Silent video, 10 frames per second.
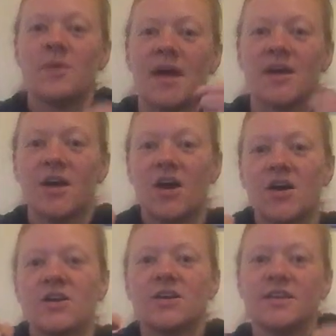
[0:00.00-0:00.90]
my car,
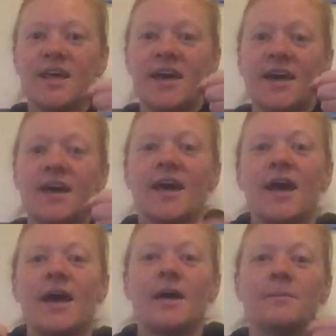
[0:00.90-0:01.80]
yeah,
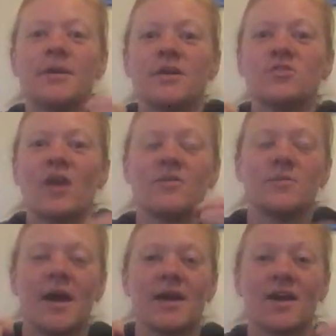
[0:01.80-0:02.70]
I'm gonna drive
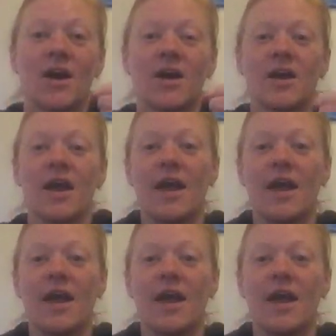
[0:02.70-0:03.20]
my car,